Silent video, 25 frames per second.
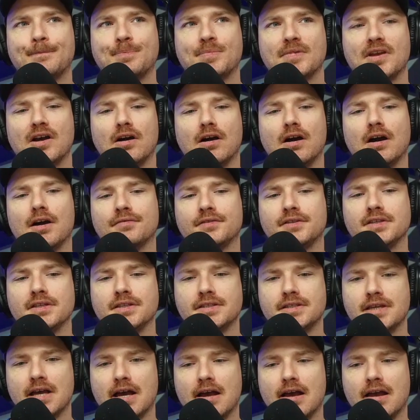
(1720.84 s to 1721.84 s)

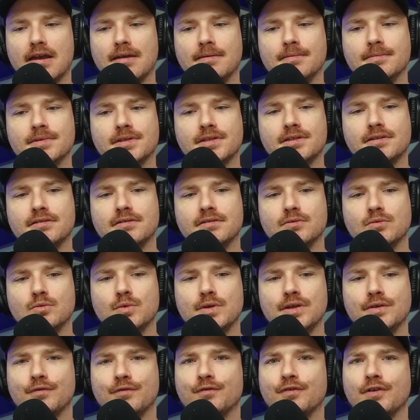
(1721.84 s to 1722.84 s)
oftentimes
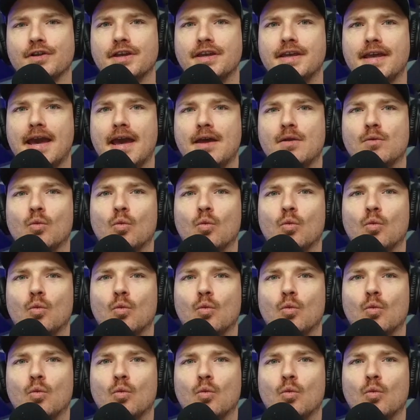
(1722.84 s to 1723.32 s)
we forget